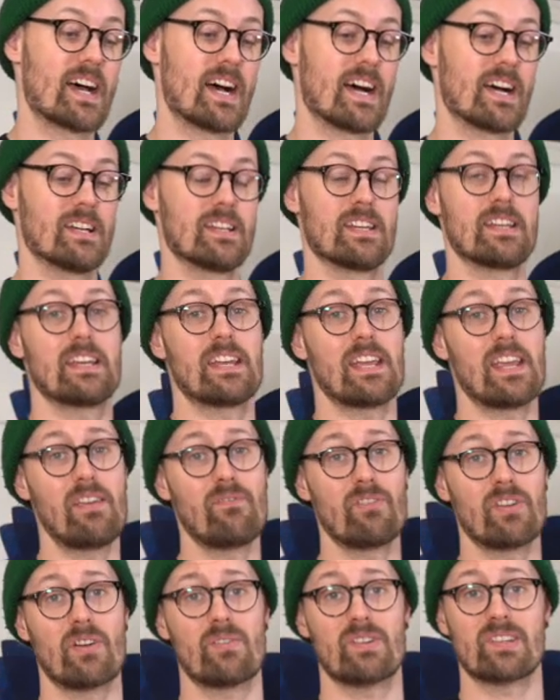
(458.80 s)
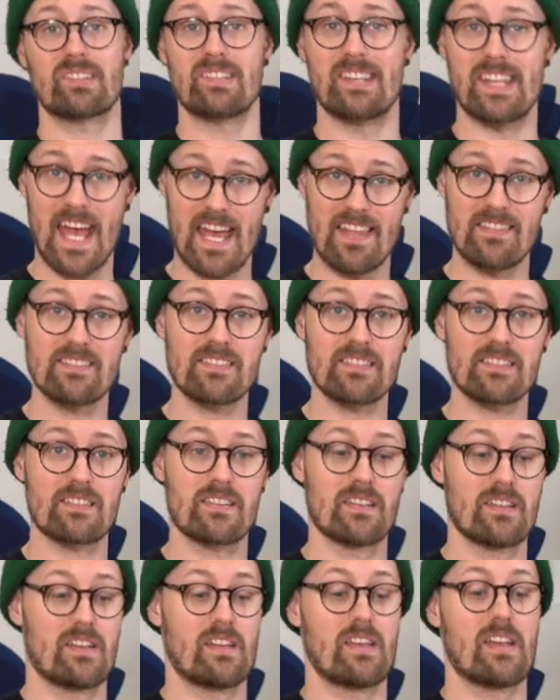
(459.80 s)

that even though it's dense,